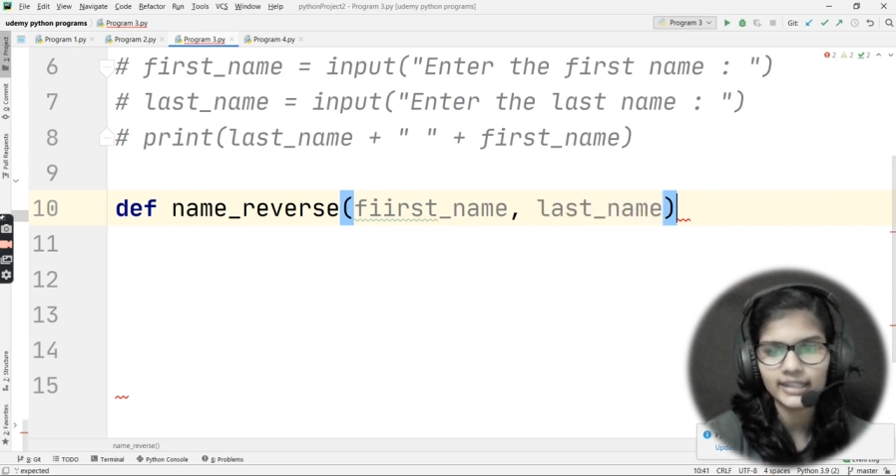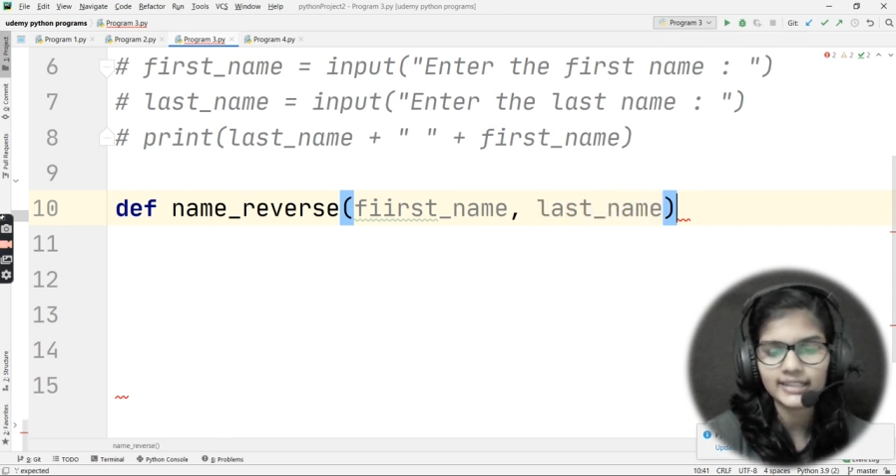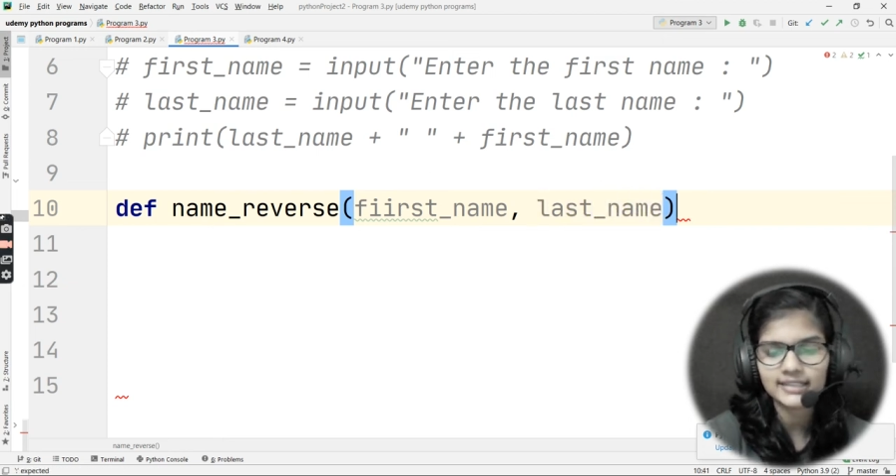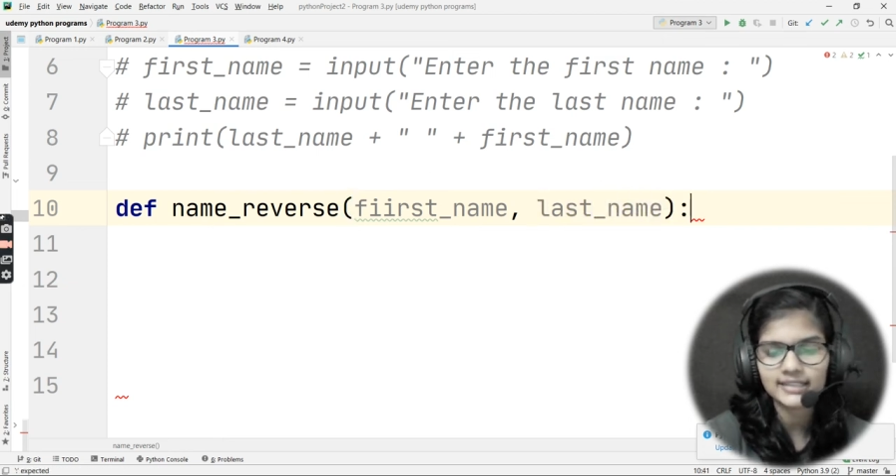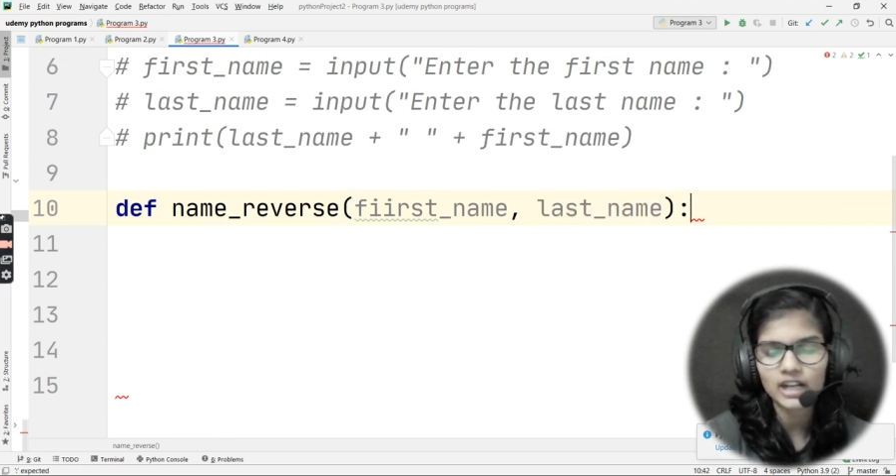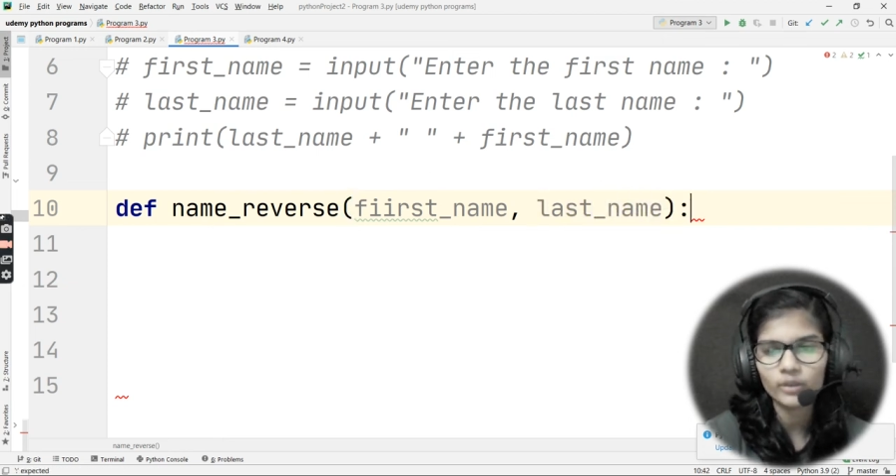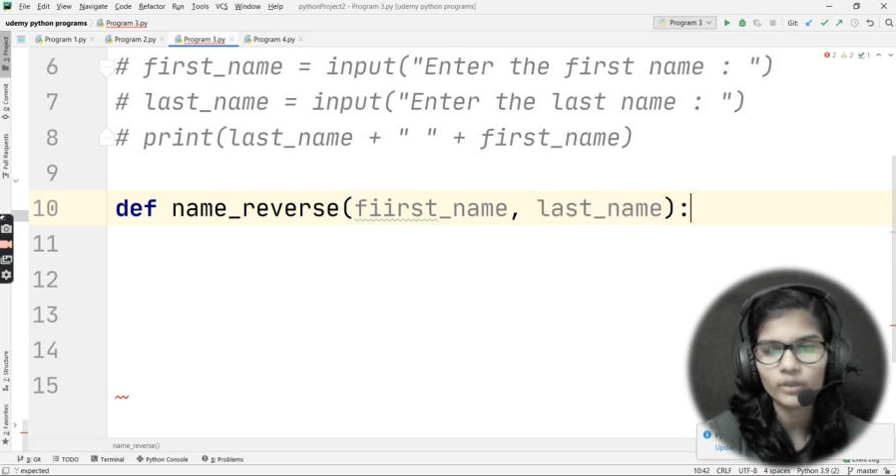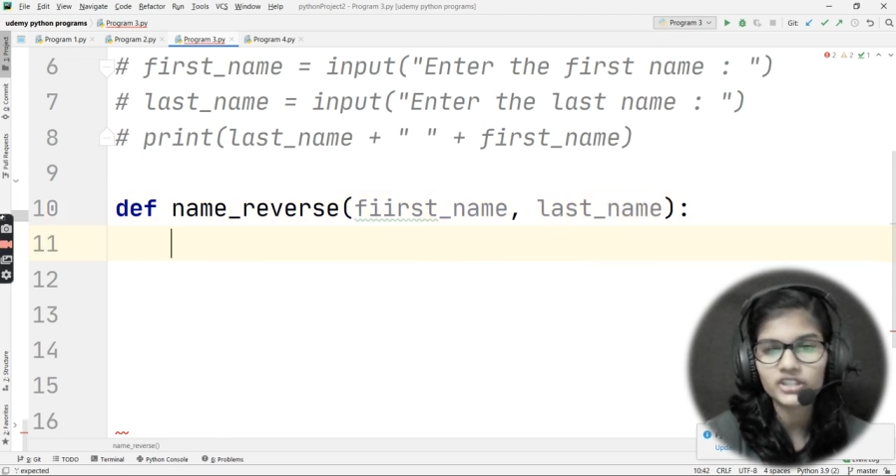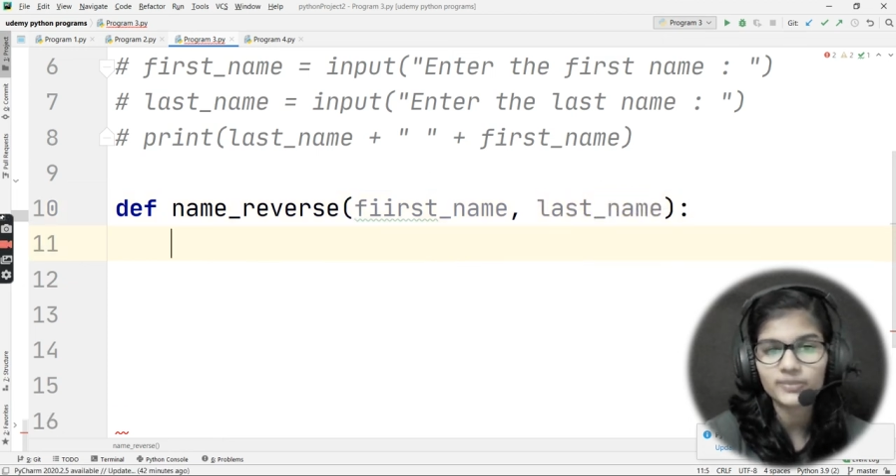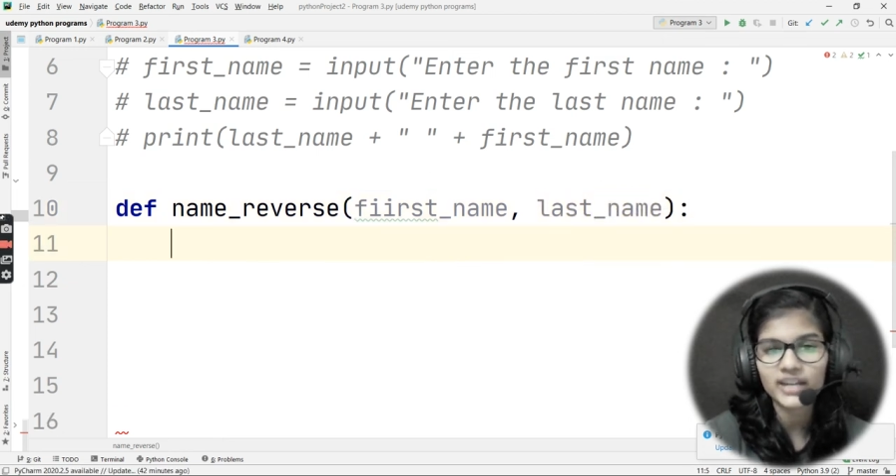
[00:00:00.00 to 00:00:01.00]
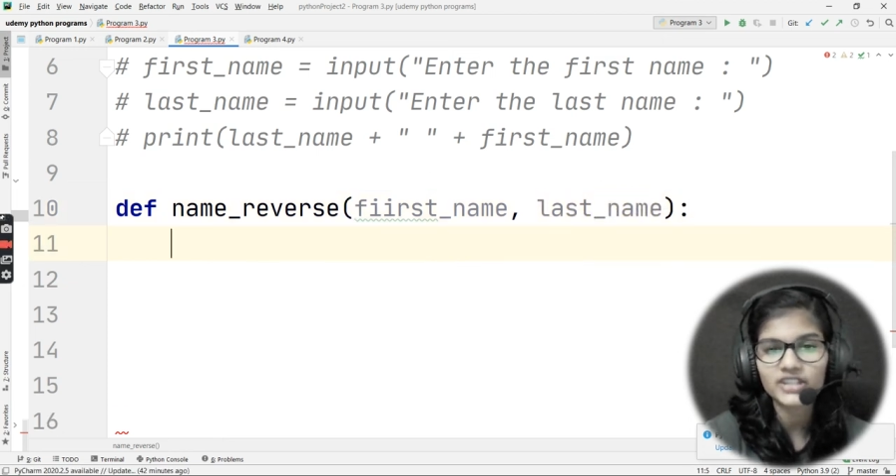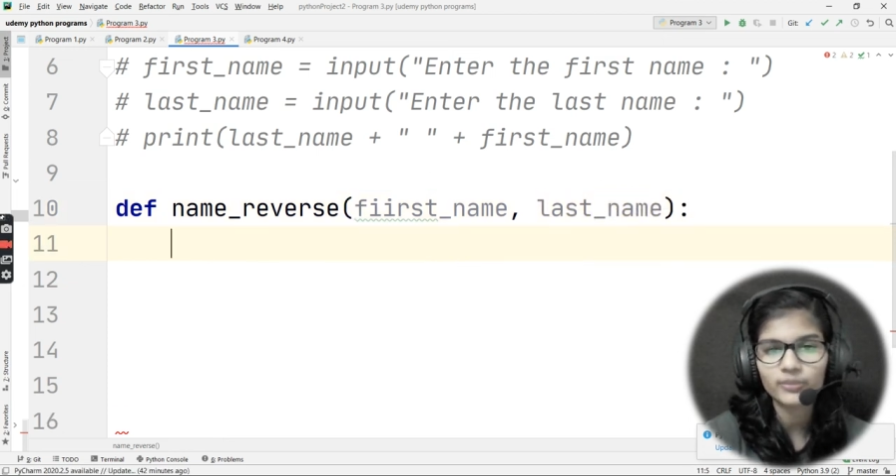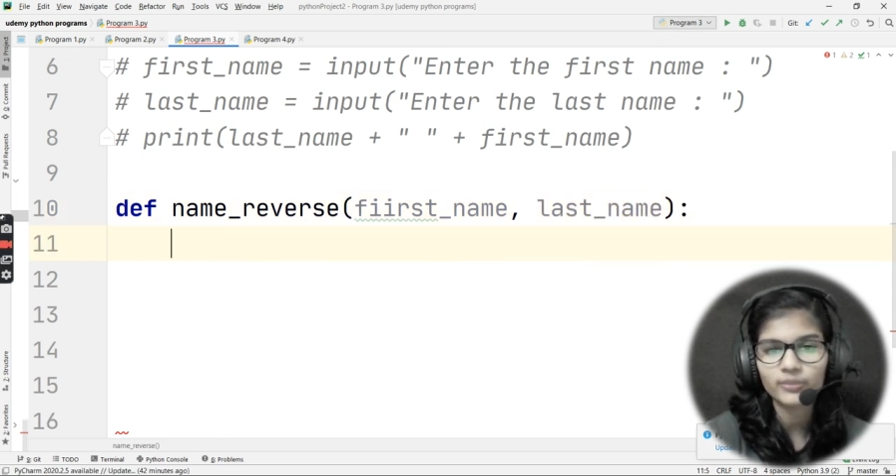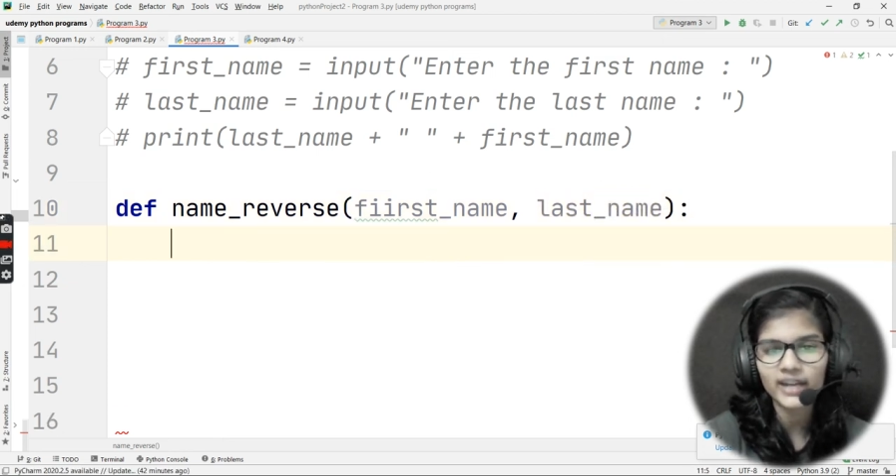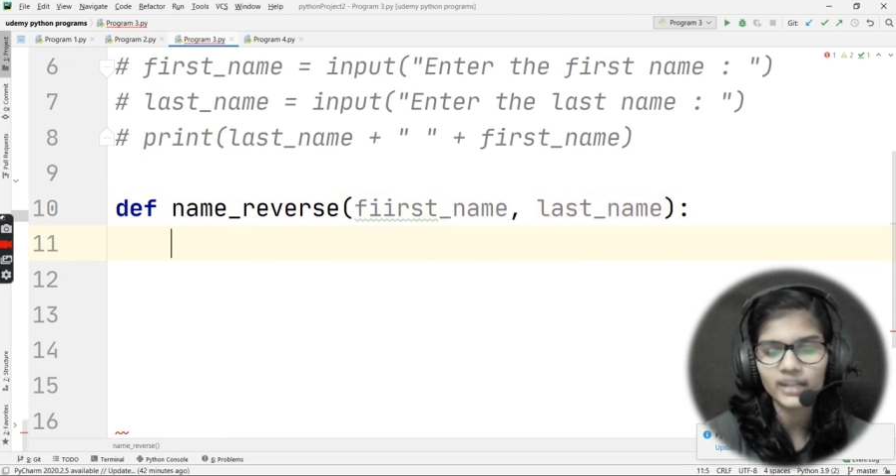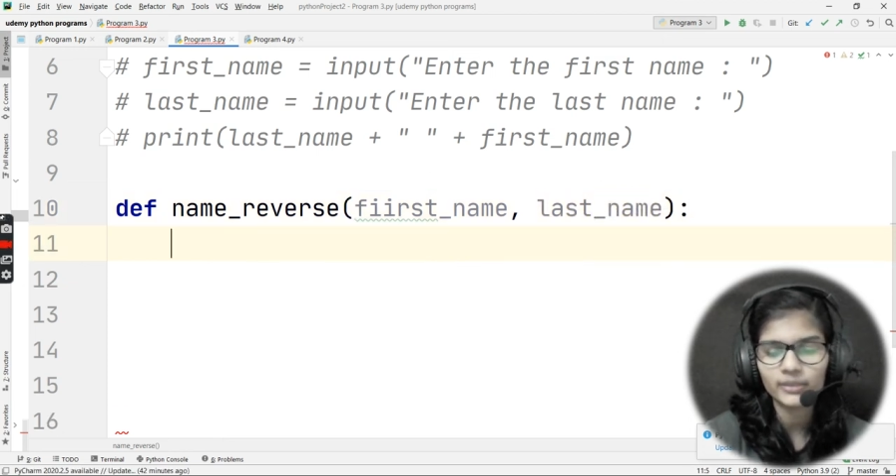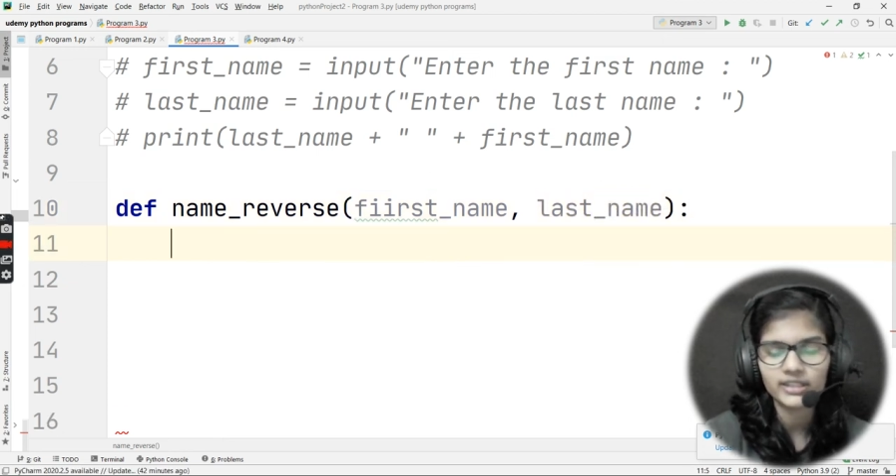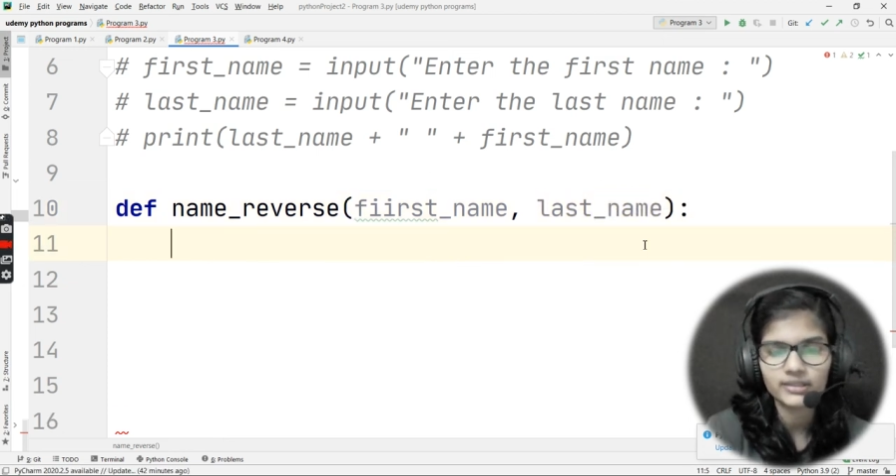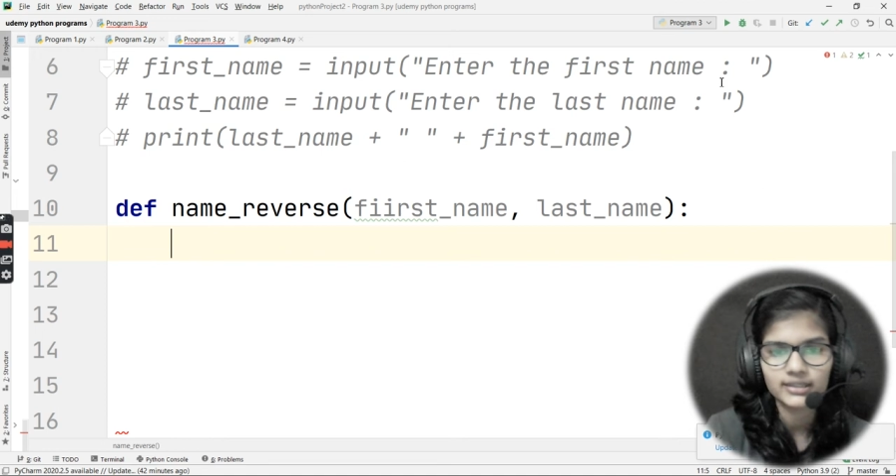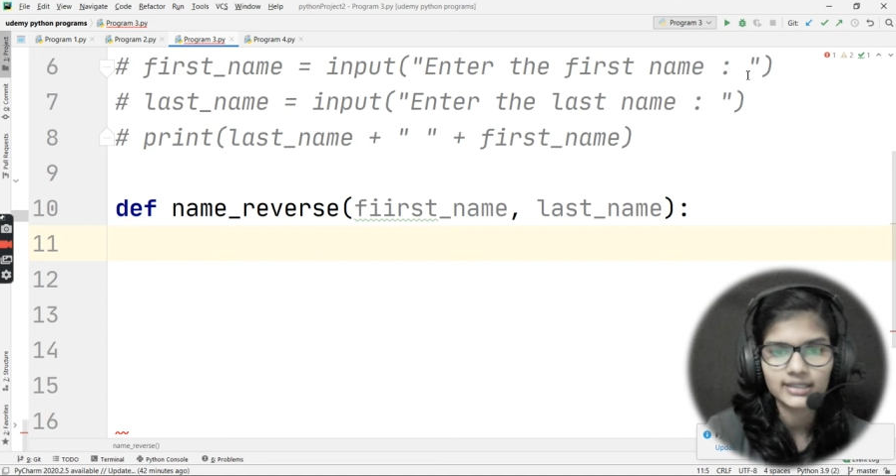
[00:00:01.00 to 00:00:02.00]
Right? This is how we just pass two
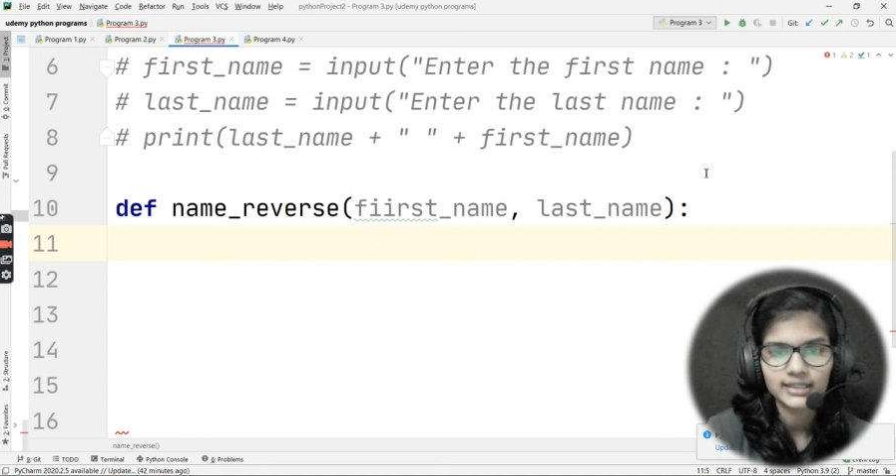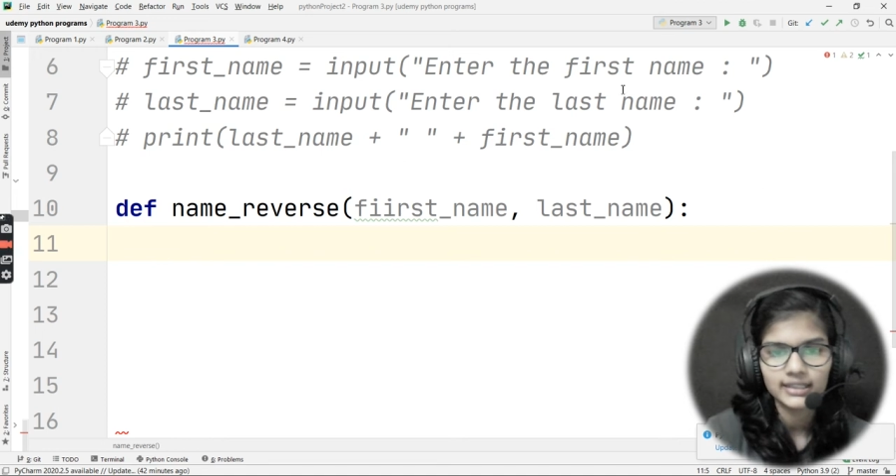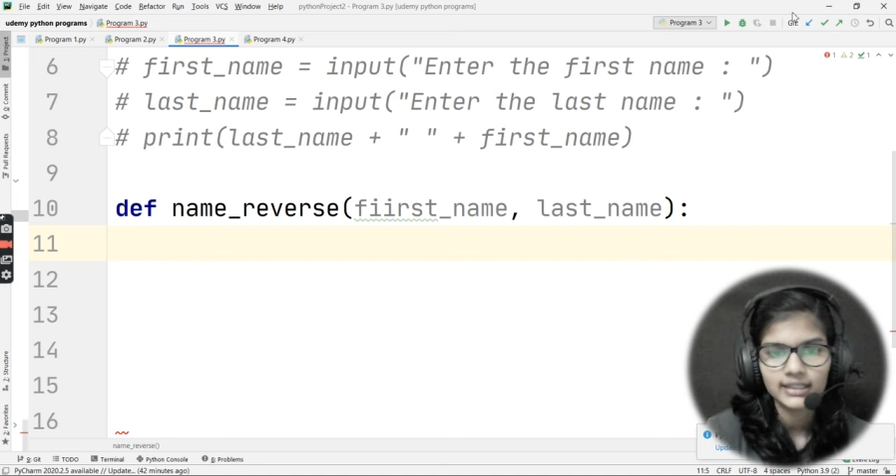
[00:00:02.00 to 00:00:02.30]
parameters.